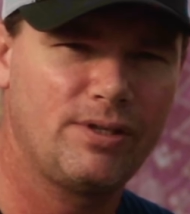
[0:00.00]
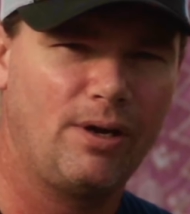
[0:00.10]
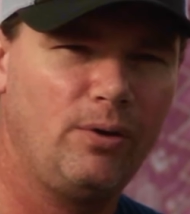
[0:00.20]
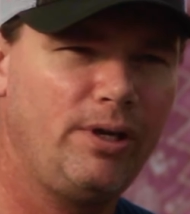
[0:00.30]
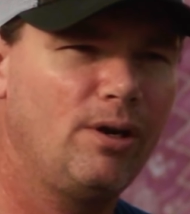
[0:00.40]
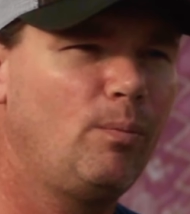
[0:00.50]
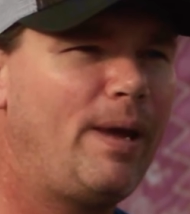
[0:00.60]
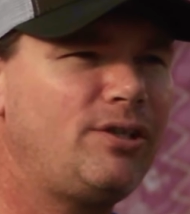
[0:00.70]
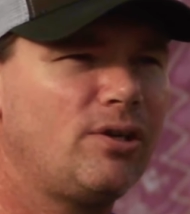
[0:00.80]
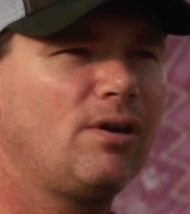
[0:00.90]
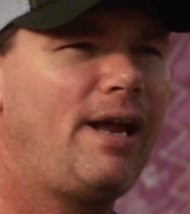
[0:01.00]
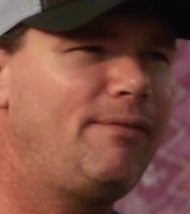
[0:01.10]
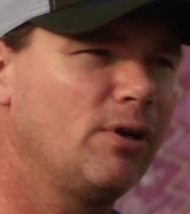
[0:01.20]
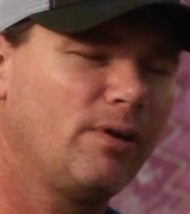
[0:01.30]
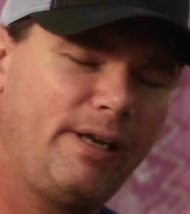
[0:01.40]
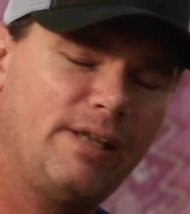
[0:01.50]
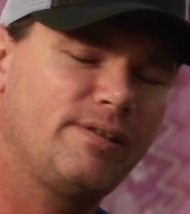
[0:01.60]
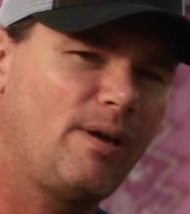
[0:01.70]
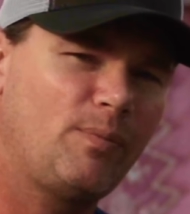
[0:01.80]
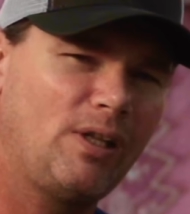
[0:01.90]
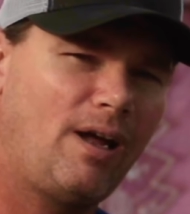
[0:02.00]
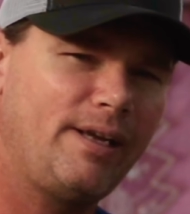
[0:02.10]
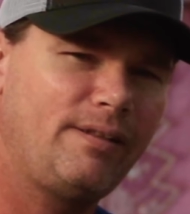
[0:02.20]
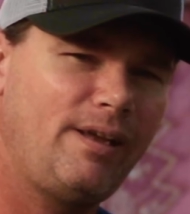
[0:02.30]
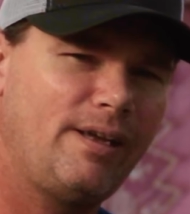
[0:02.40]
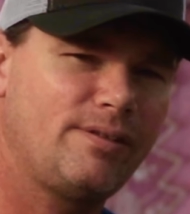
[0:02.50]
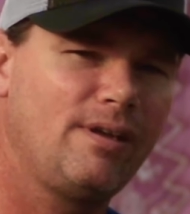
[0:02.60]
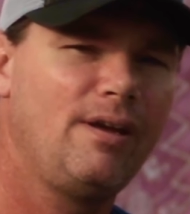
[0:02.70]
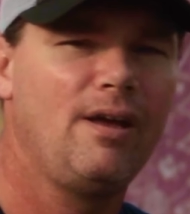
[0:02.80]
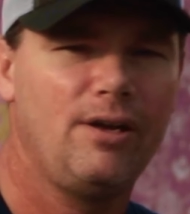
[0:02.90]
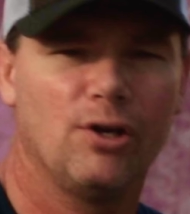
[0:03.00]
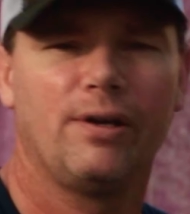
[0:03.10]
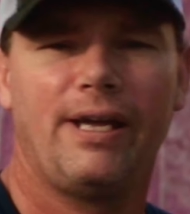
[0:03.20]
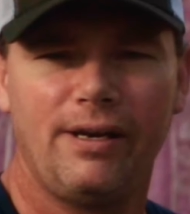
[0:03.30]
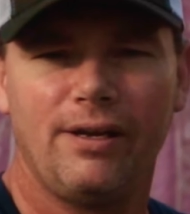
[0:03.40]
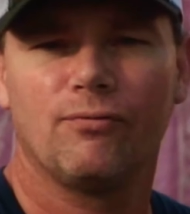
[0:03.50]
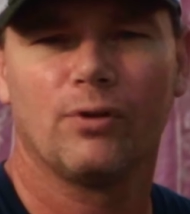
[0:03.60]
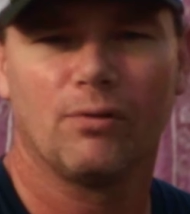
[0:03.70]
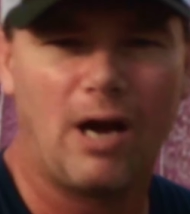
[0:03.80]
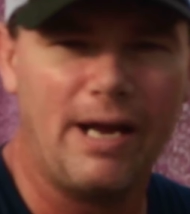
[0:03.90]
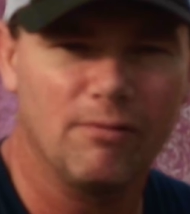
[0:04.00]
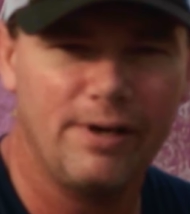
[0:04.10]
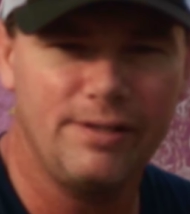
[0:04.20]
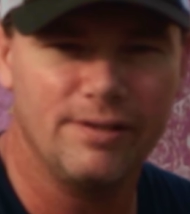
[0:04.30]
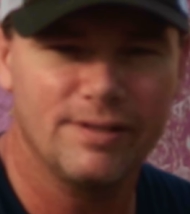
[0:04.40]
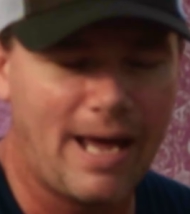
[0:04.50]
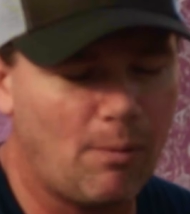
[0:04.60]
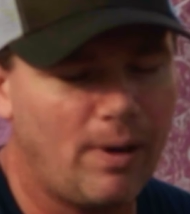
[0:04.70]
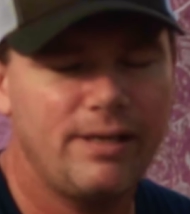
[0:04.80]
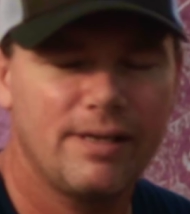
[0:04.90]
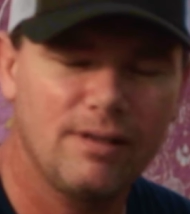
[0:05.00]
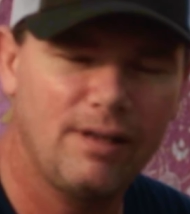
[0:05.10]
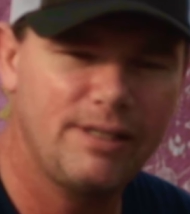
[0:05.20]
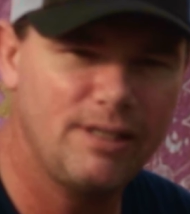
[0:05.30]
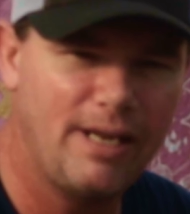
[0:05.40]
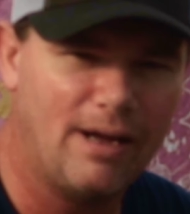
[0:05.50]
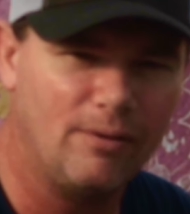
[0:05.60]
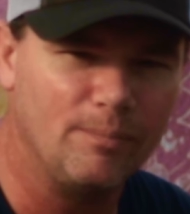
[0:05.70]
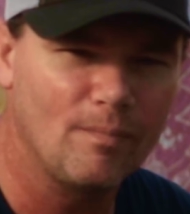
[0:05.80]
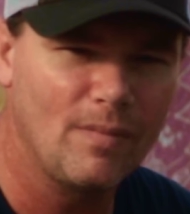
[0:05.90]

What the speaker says: So, you know, make sure if you're going to get something like this, you're getting it for the right reasons. That way it doesn't let you down.